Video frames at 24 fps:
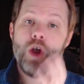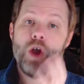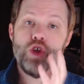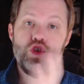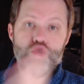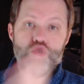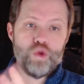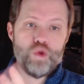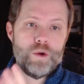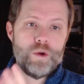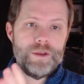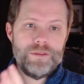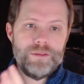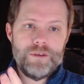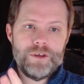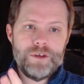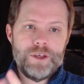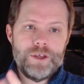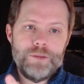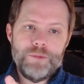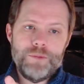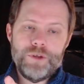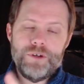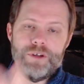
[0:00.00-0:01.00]
Join the
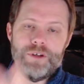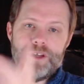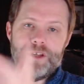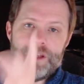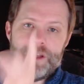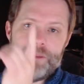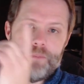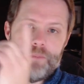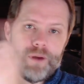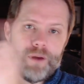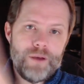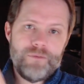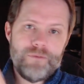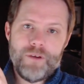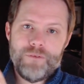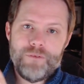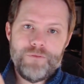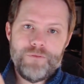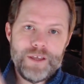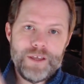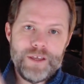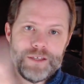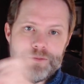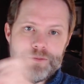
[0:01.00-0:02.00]
community above on
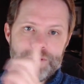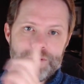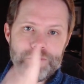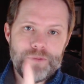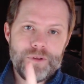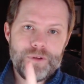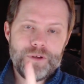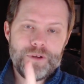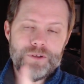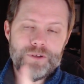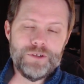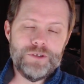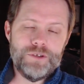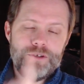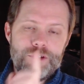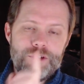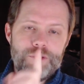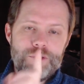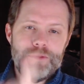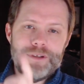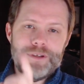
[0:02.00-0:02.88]
Facebook, below on YouTube.